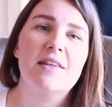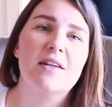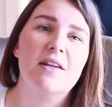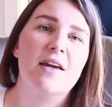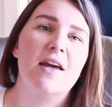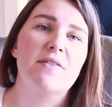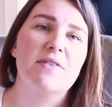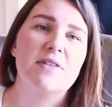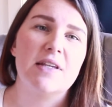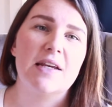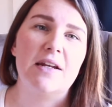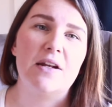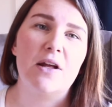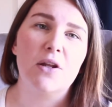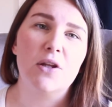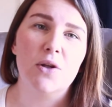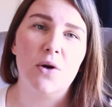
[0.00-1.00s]
that I have
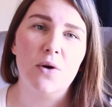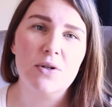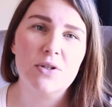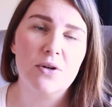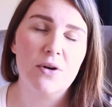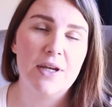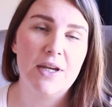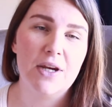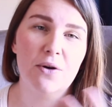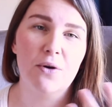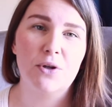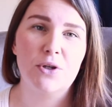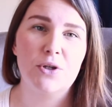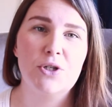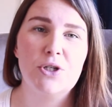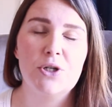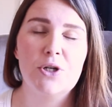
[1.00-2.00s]
seen a lot here on
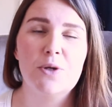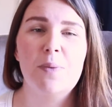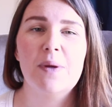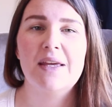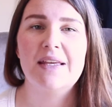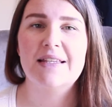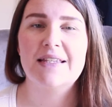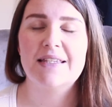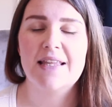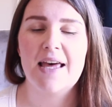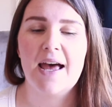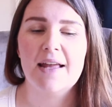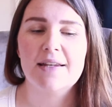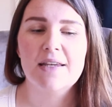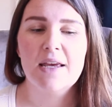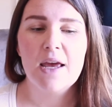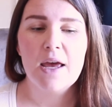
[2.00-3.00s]
YouTube is
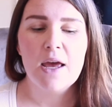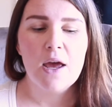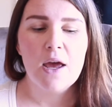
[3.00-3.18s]
that